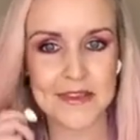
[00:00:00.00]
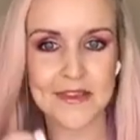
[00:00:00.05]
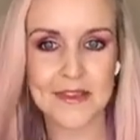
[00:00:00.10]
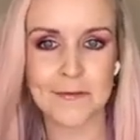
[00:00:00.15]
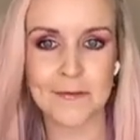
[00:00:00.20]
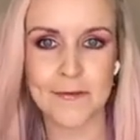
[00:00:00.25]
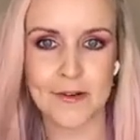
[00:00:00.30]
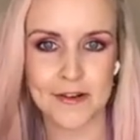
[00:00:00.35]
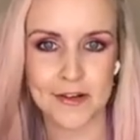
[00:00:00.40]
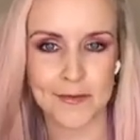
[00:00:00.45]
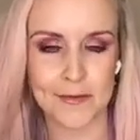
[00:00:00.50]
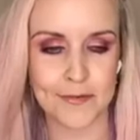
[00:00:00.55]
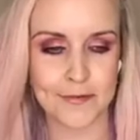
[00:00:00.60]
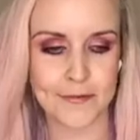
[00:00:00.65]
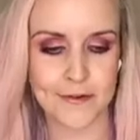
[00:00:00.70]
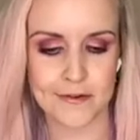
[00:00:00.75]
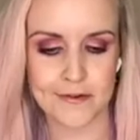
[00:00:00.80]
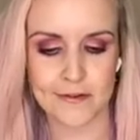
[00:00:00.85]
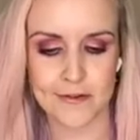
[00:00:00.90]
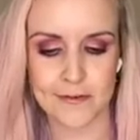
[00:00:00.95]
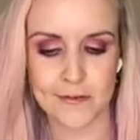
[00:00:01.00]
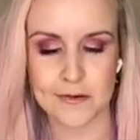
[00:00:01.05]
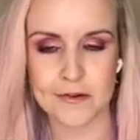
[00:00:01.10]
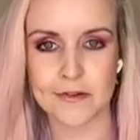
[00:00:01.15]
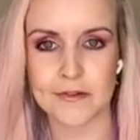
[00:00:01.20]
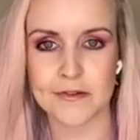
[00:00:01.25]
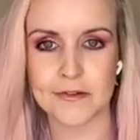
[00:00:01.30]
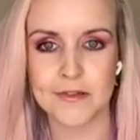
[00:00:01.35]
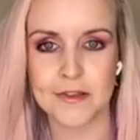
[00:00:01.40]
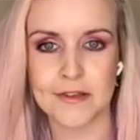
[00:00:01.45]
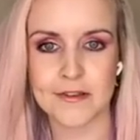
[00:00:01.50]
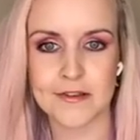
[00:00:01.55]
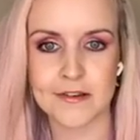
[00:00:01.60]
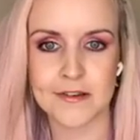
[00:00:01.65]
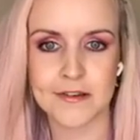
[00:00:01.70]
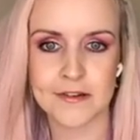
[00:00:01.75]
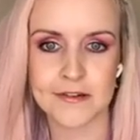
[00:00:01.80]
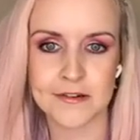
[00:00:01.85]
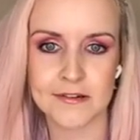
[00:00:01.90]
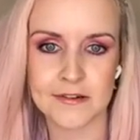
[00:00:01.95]
In fact, I prefer just one of these
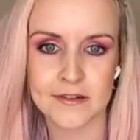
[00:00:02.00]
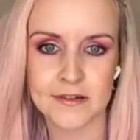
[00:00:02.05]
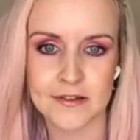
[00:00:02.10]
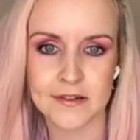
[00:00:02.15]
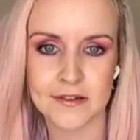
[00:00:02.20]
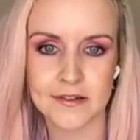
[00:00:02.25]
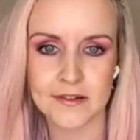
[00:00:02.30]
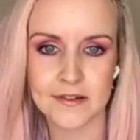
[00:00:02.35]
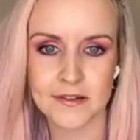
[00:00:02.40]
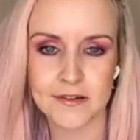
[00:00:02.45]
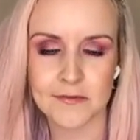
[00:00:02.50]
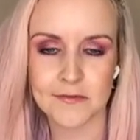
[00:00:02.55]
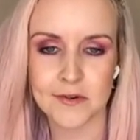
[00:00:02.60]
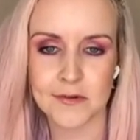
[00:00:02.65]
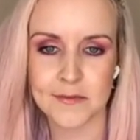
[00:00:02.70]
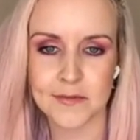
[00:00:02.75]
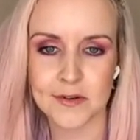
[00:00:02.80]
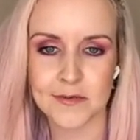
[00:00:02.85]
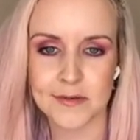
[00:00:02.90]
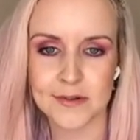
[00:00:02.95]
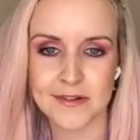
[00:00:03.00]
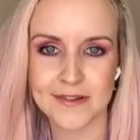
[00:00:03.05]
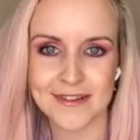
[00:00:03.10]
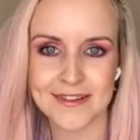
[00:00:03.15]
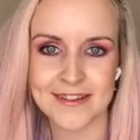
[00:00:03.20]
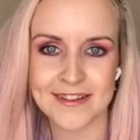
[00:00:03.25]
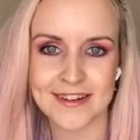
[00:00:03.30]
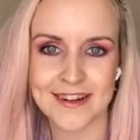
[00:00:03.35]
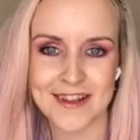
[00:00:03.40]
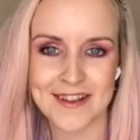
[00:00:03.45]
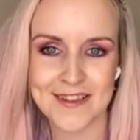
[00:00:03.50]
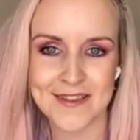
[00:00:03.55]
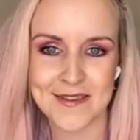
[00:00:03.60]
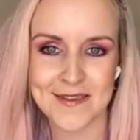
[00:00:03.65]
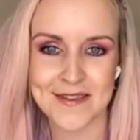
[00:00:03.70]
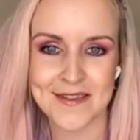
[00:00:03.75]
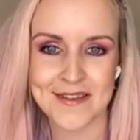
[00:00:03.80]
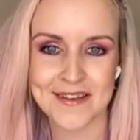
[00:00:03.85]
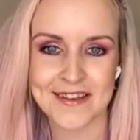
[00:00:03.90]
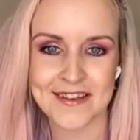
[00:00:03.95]
in. One moment. So
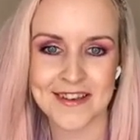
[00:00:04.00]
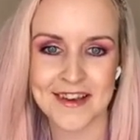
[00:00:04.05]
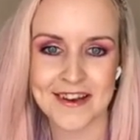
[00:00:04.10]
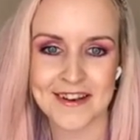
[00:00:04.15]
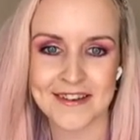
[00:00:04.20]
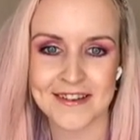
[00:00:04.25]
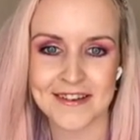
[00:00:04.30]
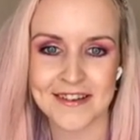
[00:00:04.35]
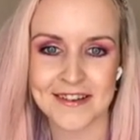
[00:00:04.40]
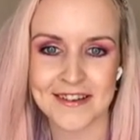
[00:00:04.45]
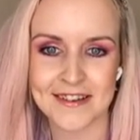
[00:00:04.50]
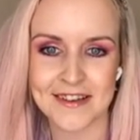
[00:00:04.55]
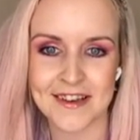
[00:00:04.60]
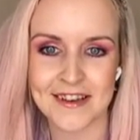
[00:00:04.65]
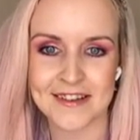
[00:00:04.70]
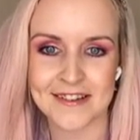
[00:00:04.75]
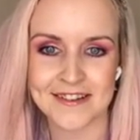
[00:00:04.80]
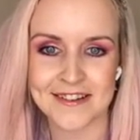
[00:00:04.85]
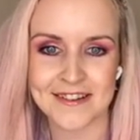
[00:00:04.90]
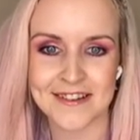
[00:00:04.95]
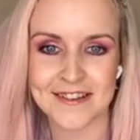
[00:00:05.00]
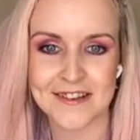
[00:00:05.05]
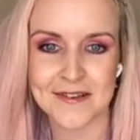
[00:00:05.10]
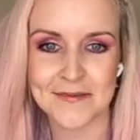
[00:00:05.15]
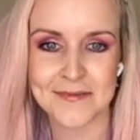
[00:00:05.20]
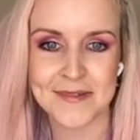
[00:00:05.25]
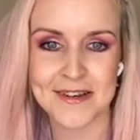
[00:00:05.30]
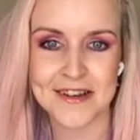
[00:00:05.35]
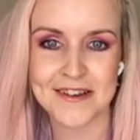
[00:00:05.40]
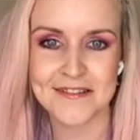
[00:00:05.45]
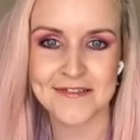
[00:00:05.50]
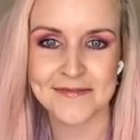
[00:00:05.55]
let's get Candace up now.